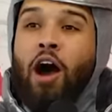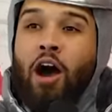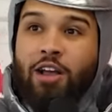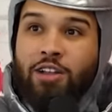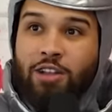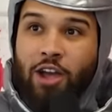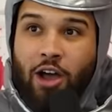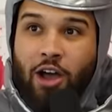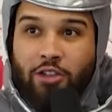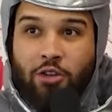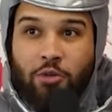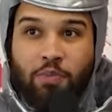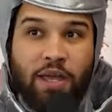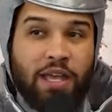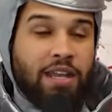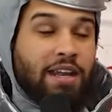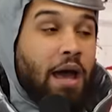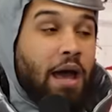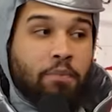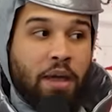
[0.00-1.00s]
Dr. P,
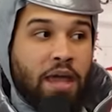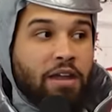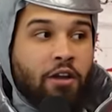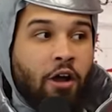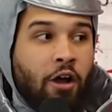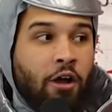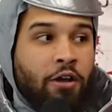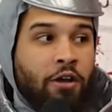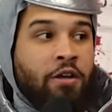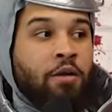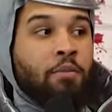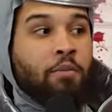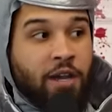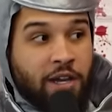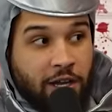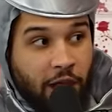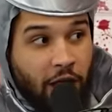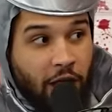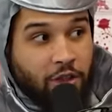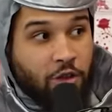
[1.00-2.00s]
not Peyton Harden, but
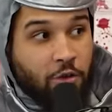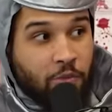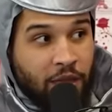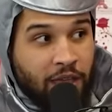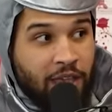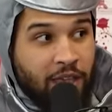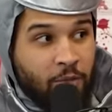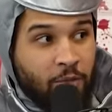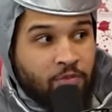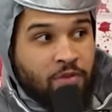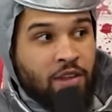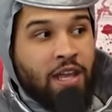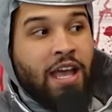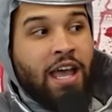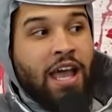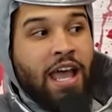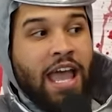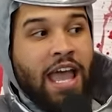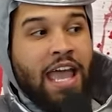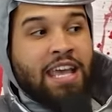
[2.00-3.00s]
Dr. P
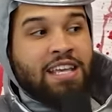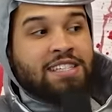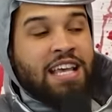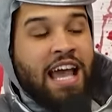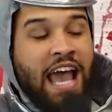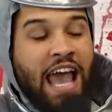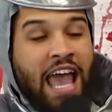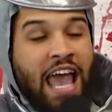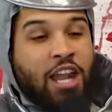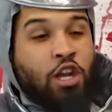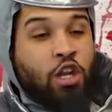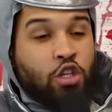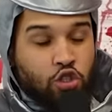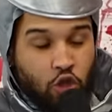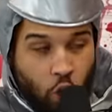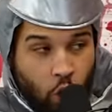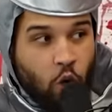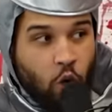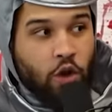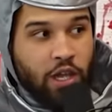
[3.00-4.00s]
is
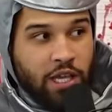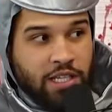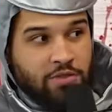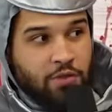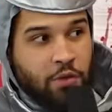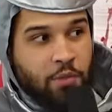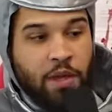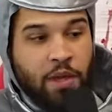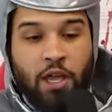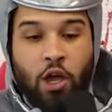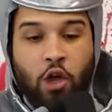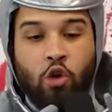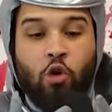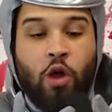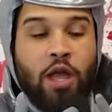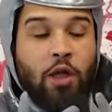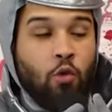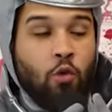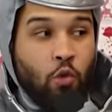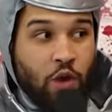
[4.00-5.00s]
notorious for being a
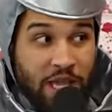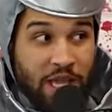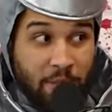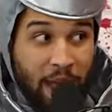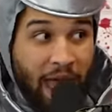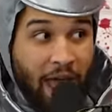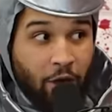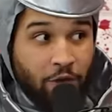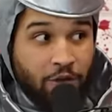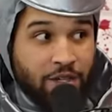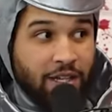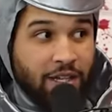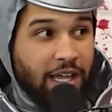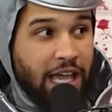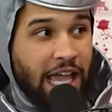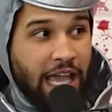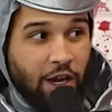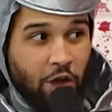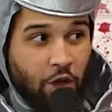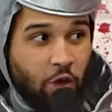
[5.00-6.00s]
great rebound
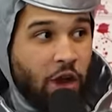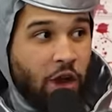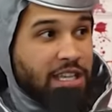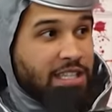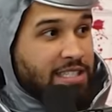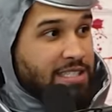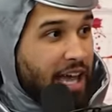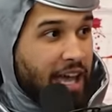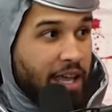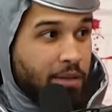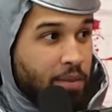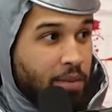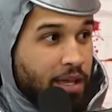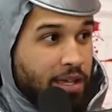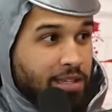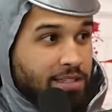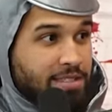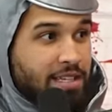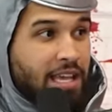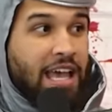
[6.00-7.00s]
and a great side
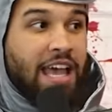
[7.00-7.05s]
piece